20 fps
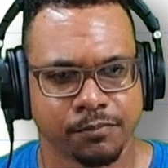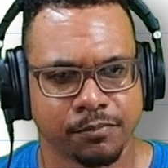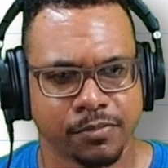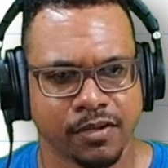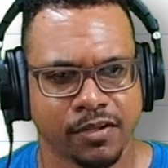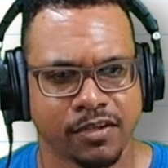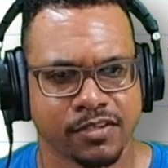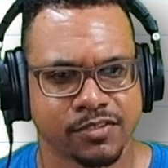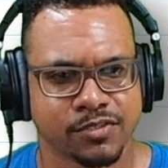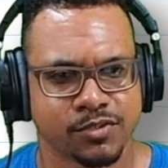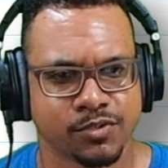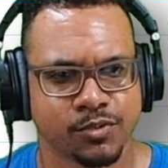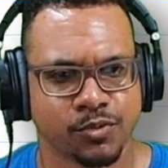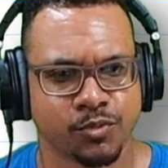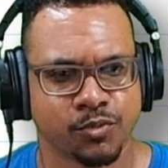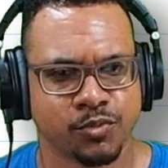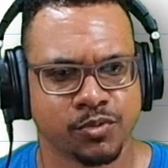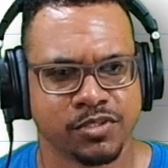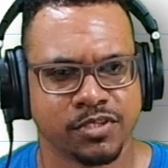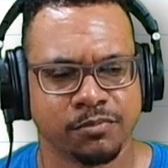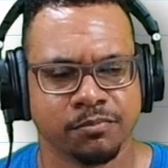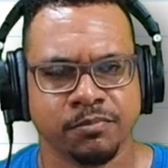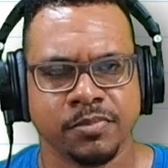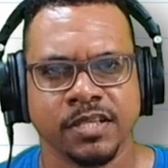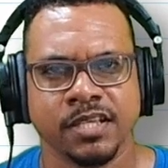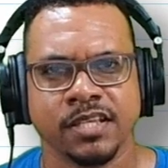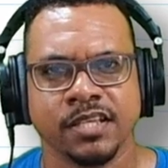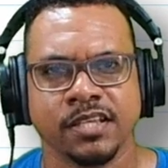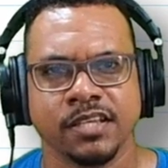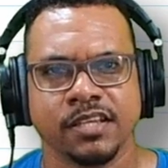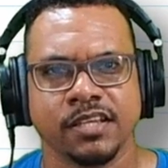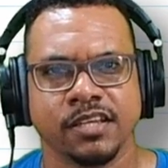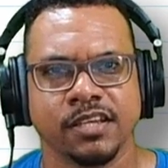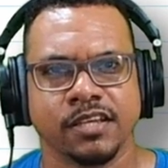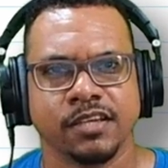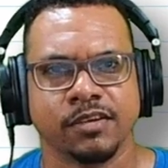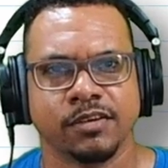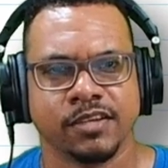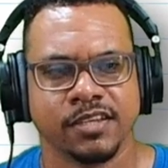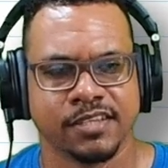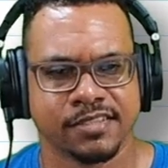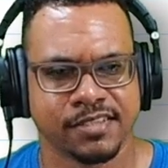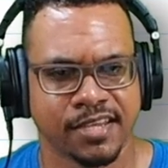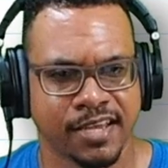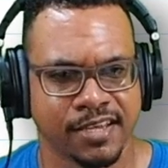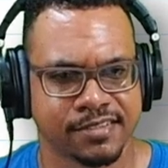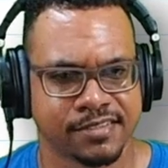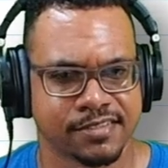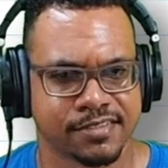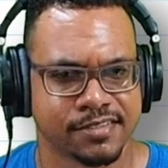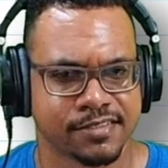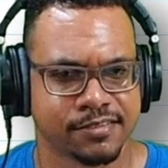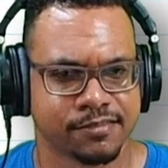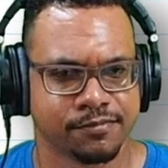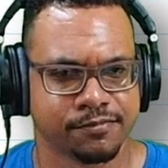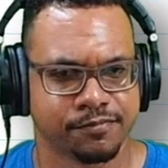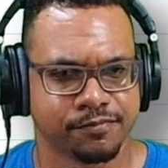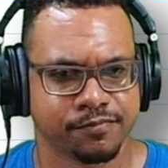plus O to B is S.